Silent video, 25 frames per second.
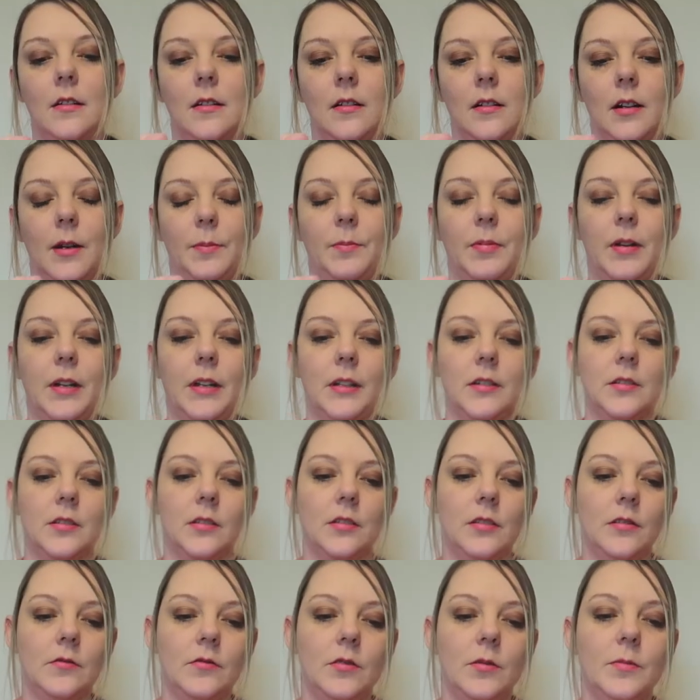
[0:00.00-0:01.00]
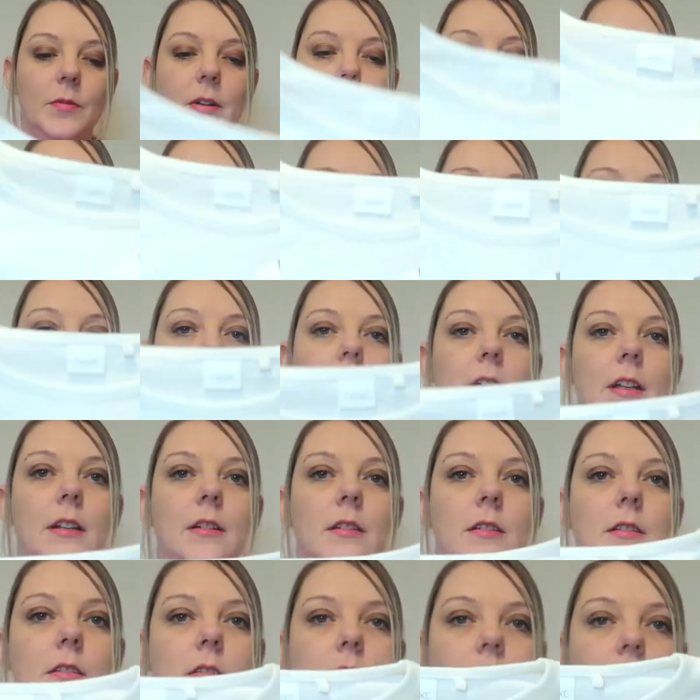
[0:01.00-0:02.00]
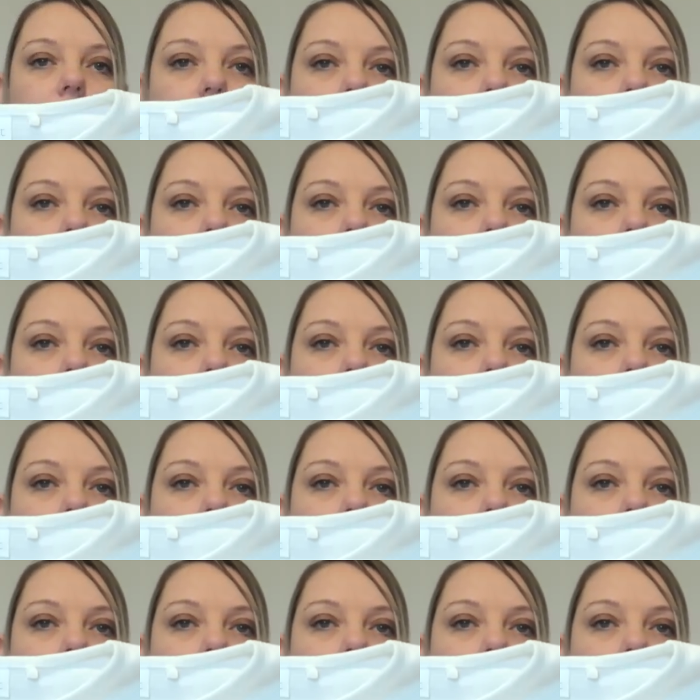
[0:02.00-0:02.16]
I picked her up a white